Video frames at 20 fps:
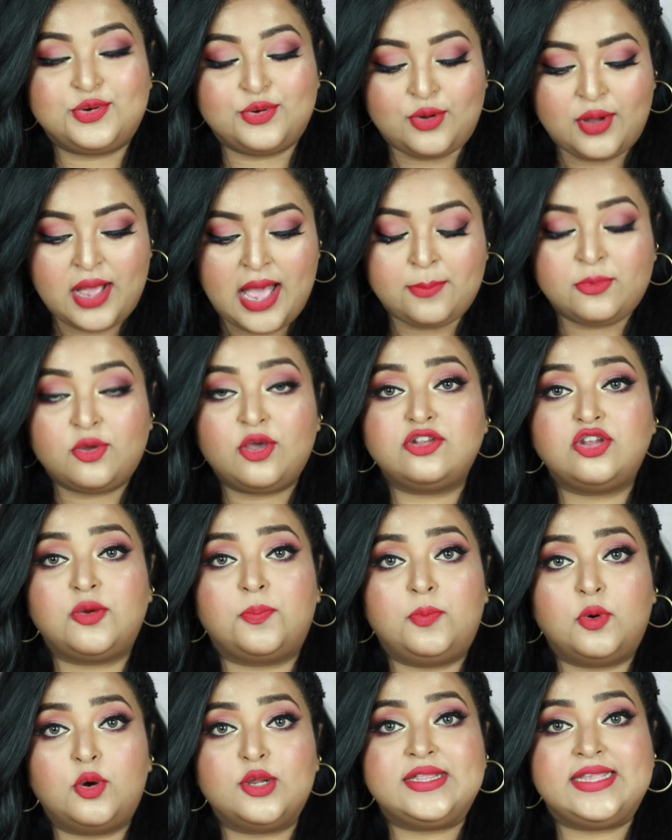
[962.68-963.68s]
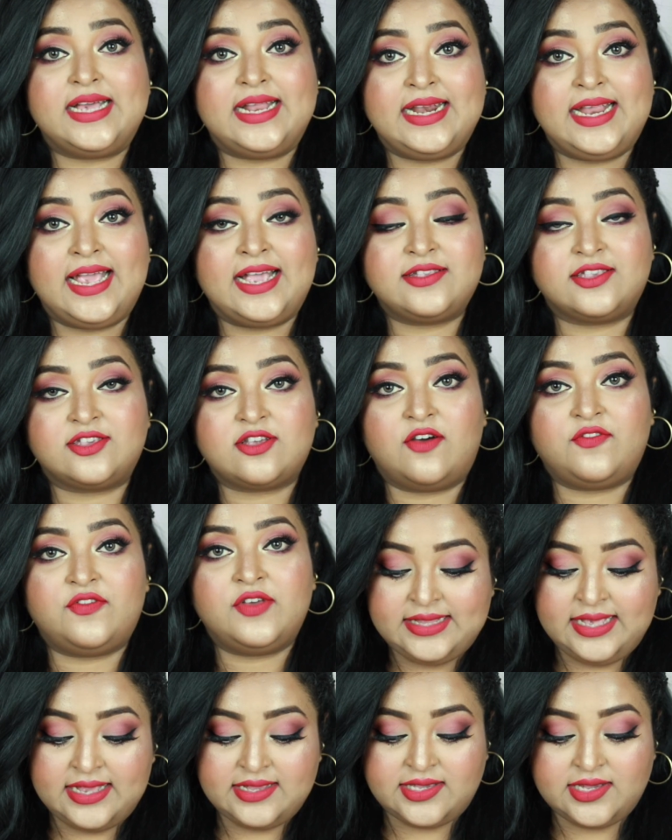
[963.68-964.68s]
grow. I'm going to put the links
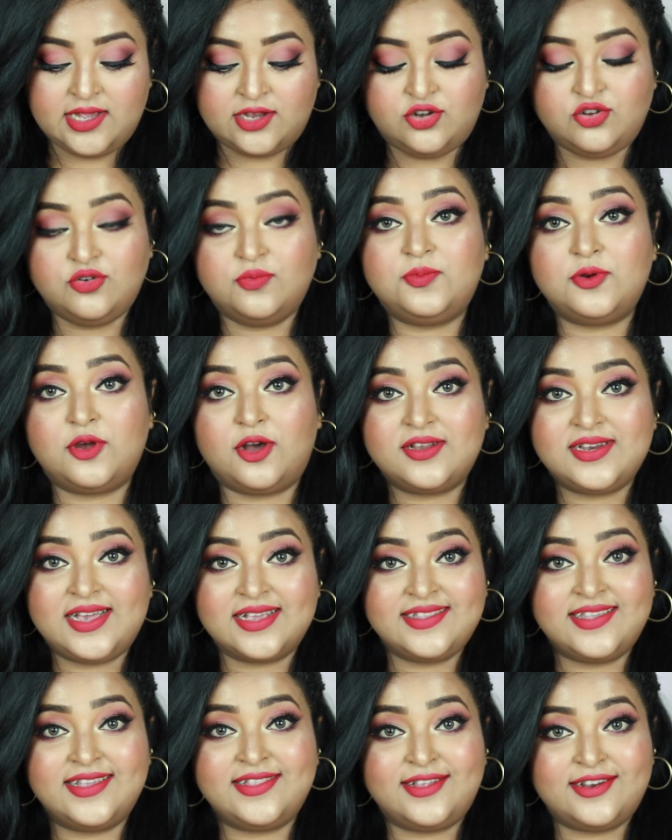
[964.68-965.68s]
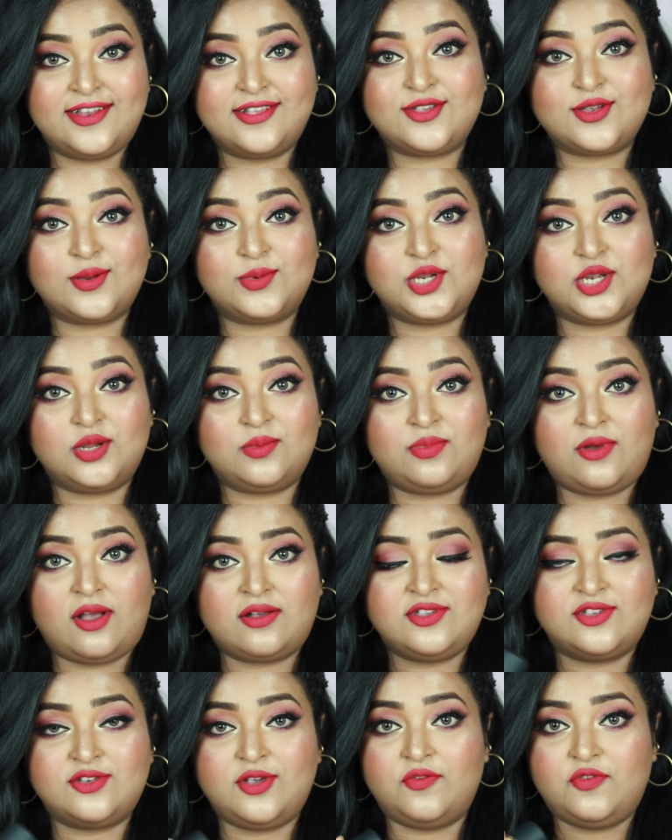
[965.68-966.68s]
of these two products in the description
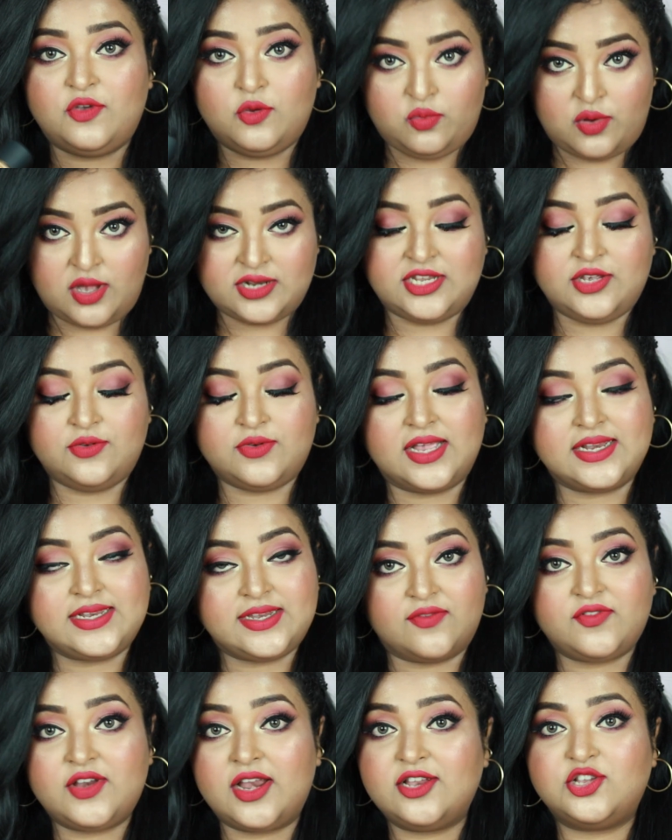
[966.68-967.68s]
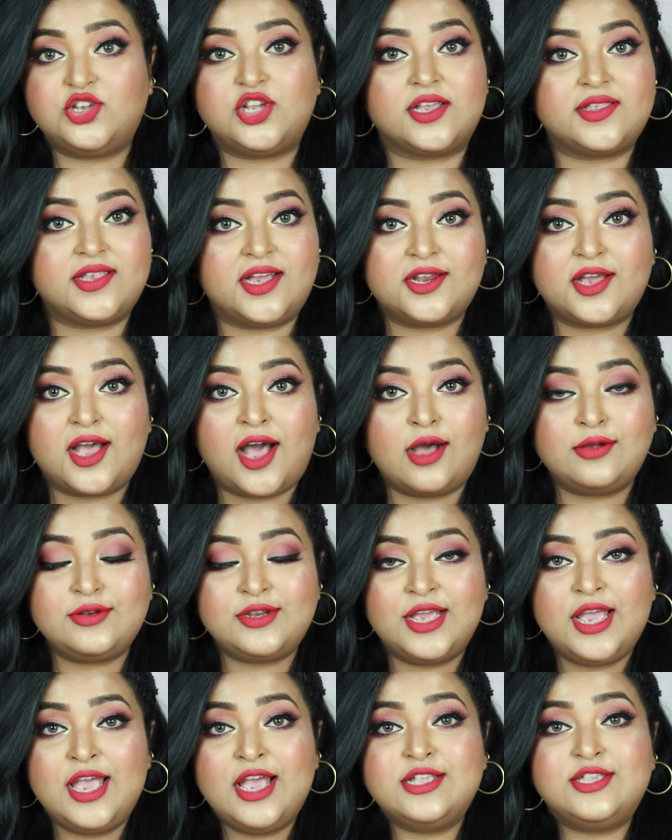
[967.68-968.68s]
box. So if you want, you can definitely check that
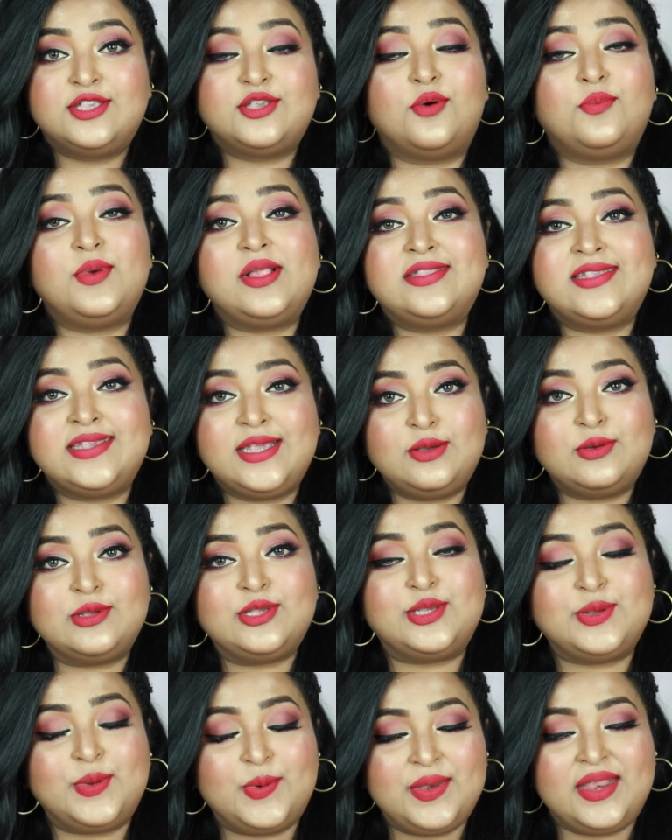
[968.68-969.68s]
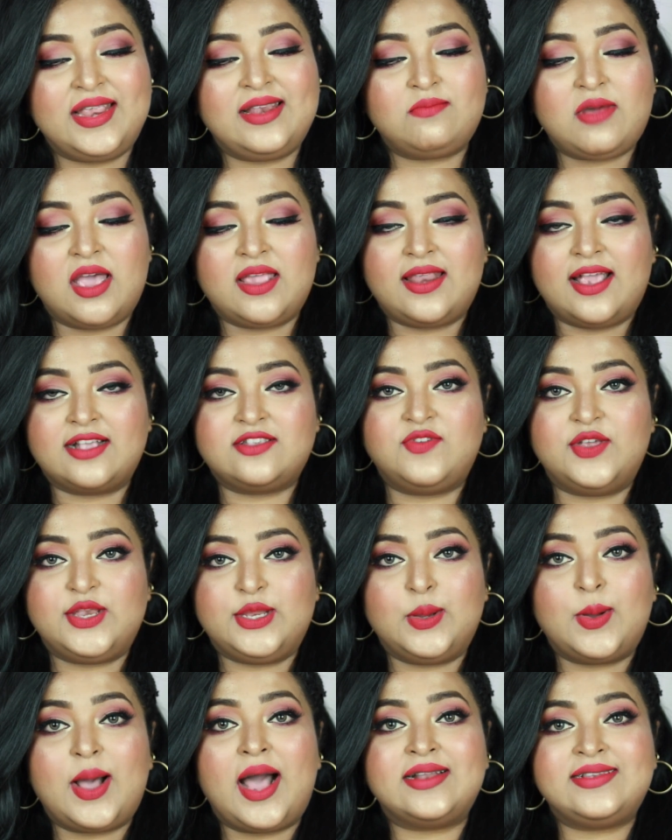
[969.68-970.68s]
out. So we'll see you soon in my next
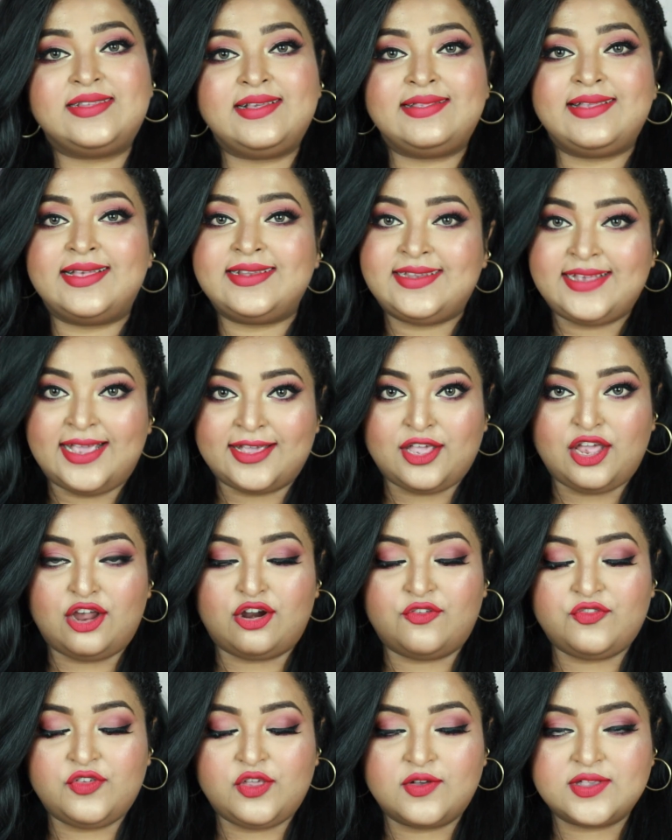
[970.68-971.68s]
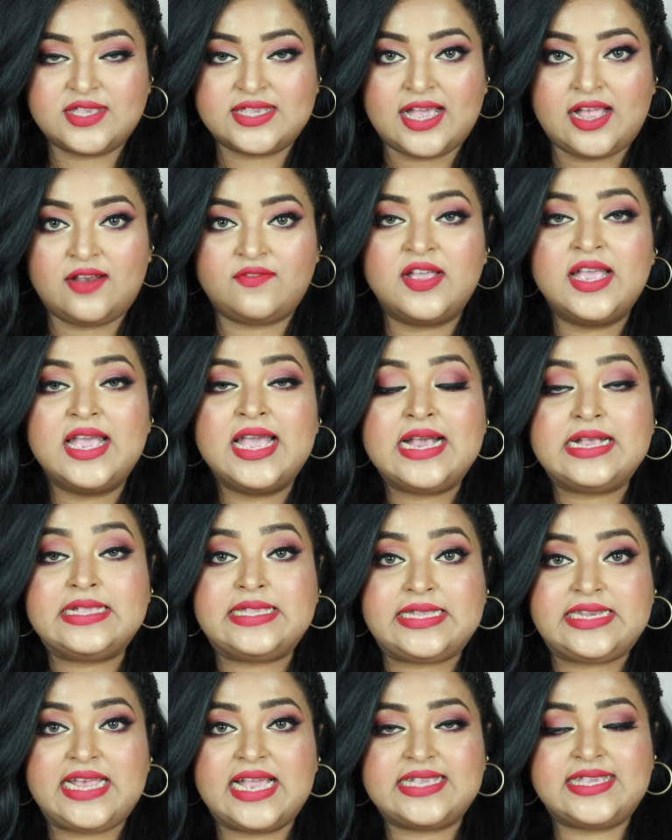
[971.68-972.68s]
video. Until then, take care of yourself.
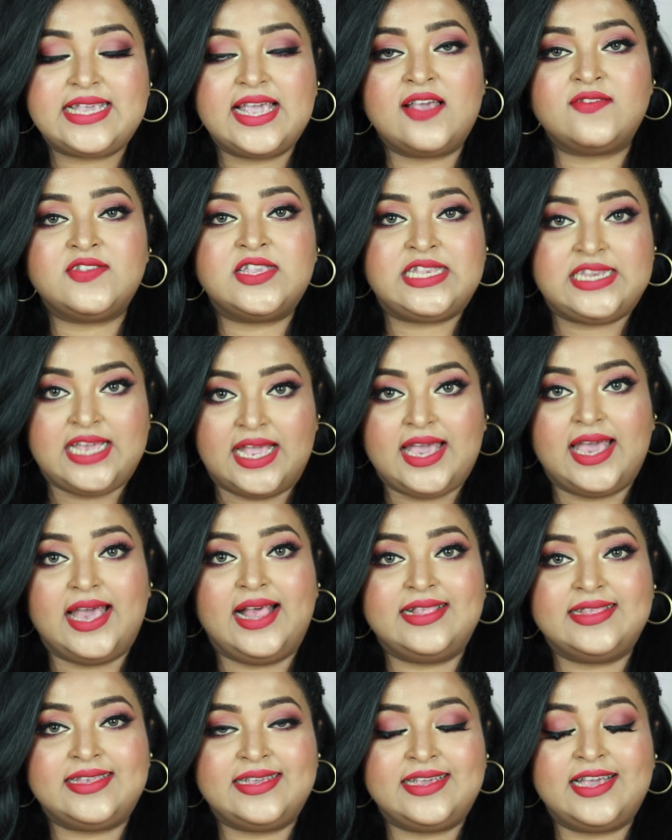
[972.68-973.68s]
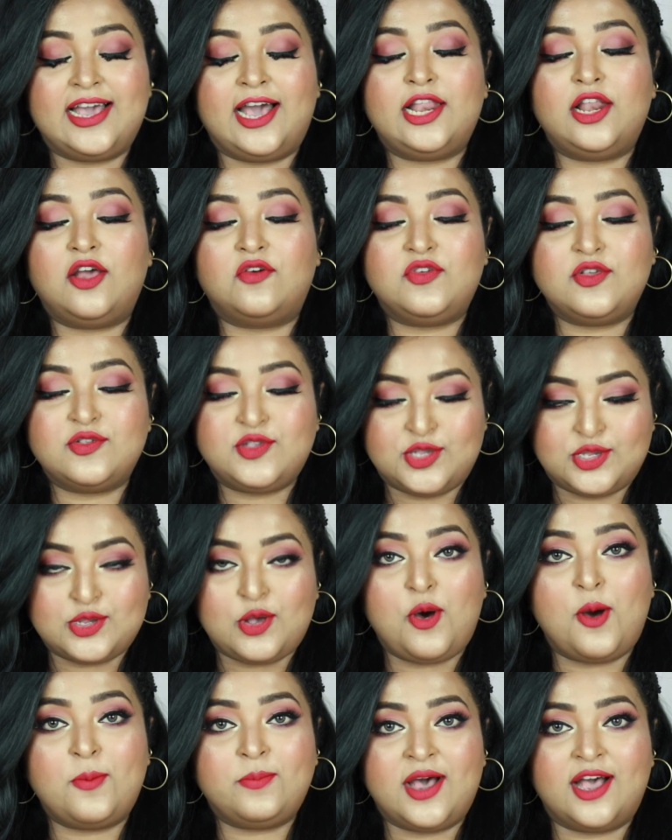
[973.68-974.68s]
Stay safe, stay healthy. I love you
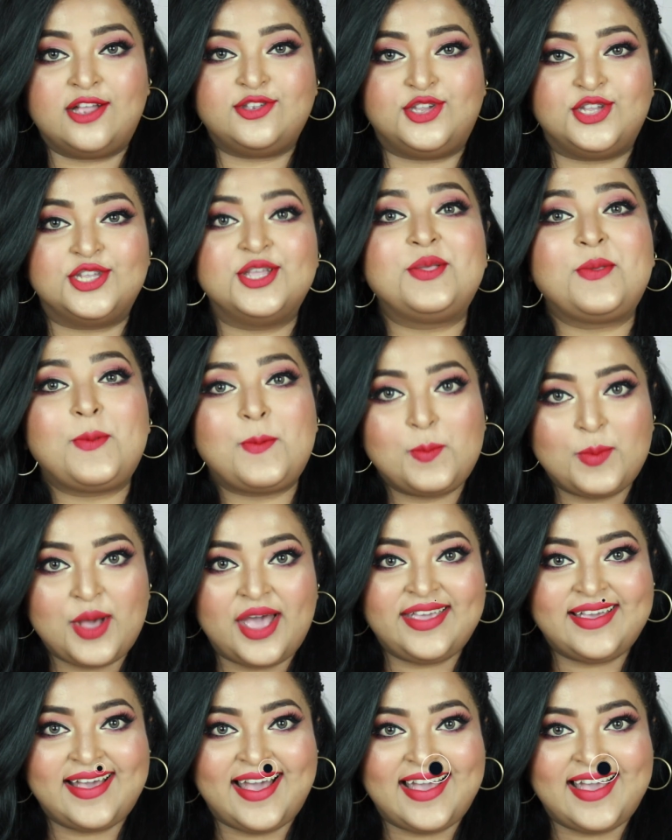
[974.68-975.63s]
so much. Bye,